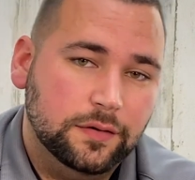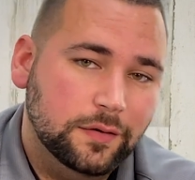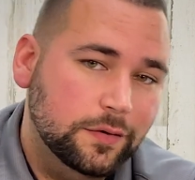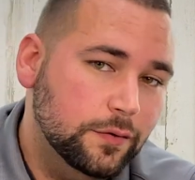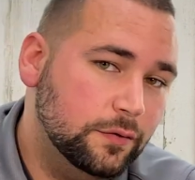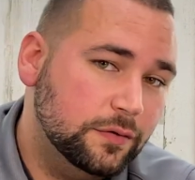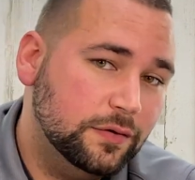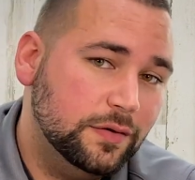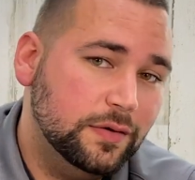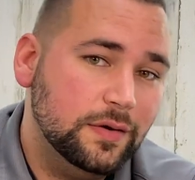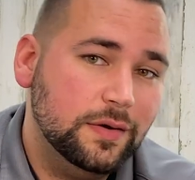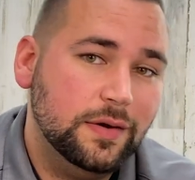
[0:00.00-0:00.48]

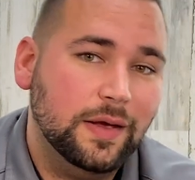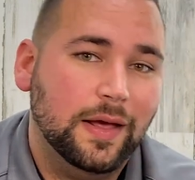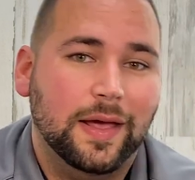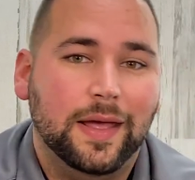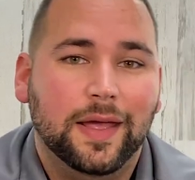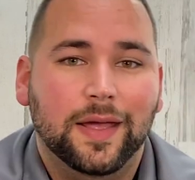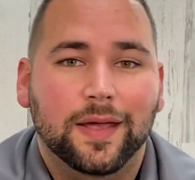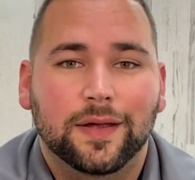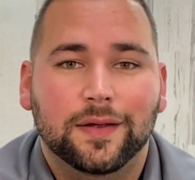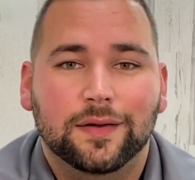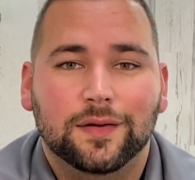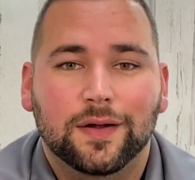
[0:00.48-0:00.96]
Houston,
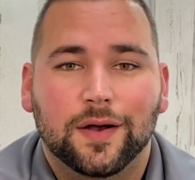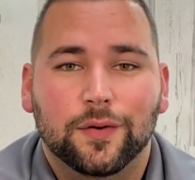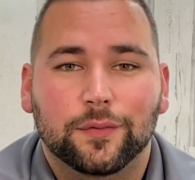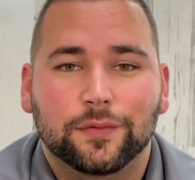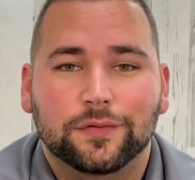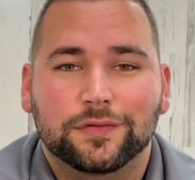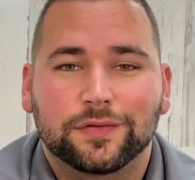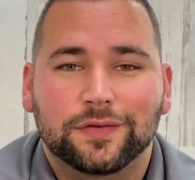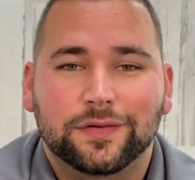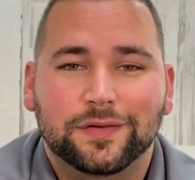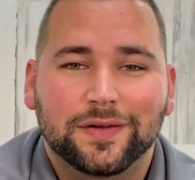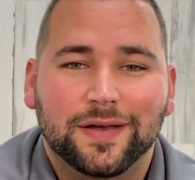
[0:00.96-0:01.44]
and I
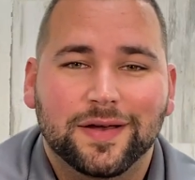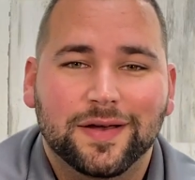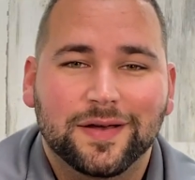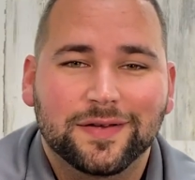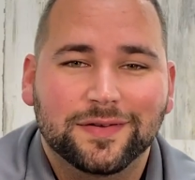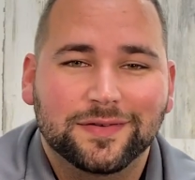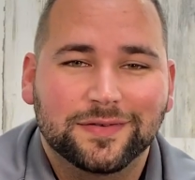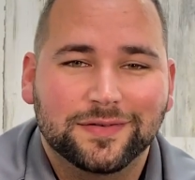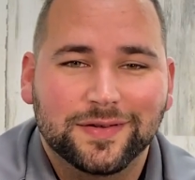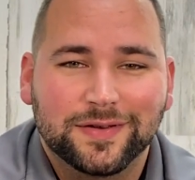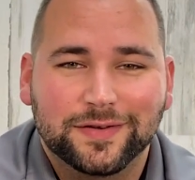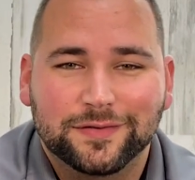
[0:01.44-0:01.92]
will see you
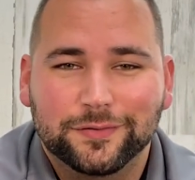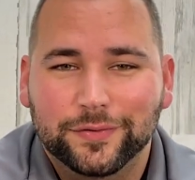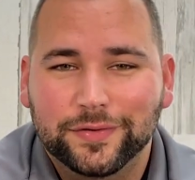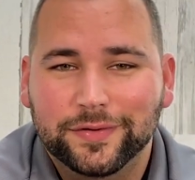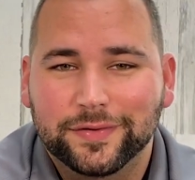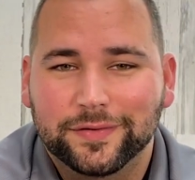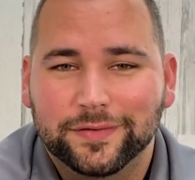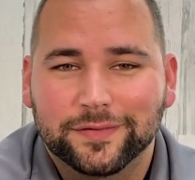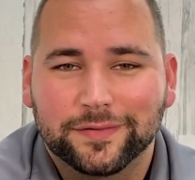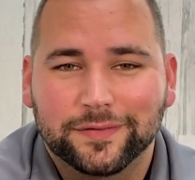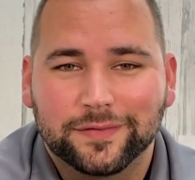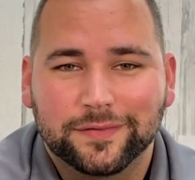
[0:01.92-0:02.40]
guys next week.